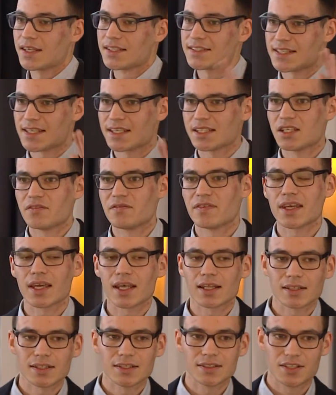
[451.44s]

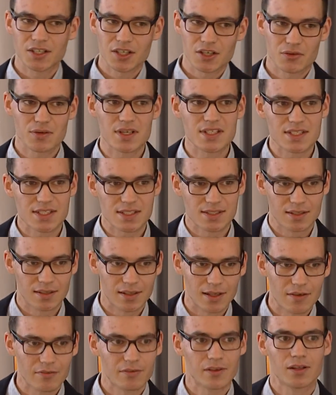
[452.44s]
significantly decreases the
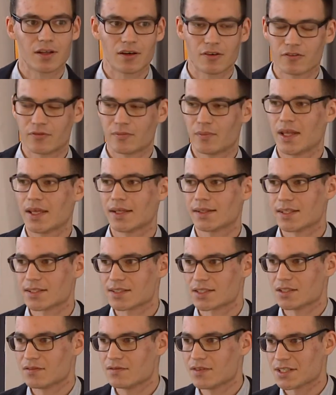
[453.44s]
level of
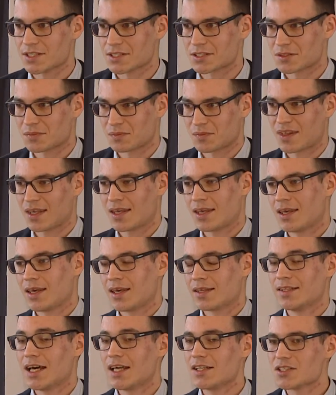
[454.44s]
platelet EVs.
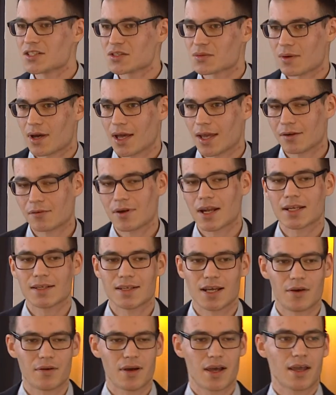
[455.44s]
That is why right
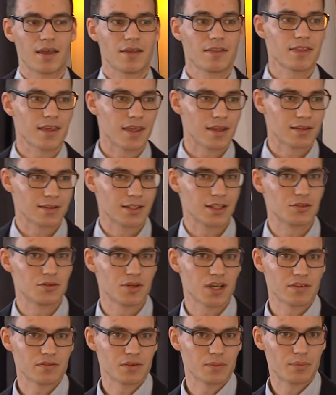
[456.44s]
now I think that you
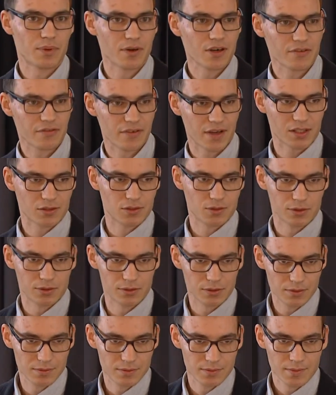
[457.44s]
have a perfect
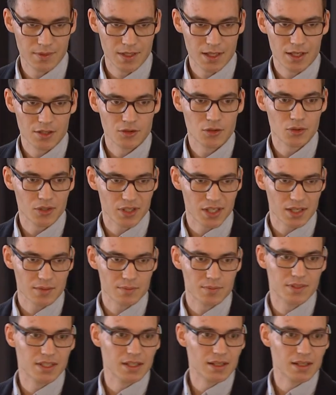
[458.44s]
tool to keep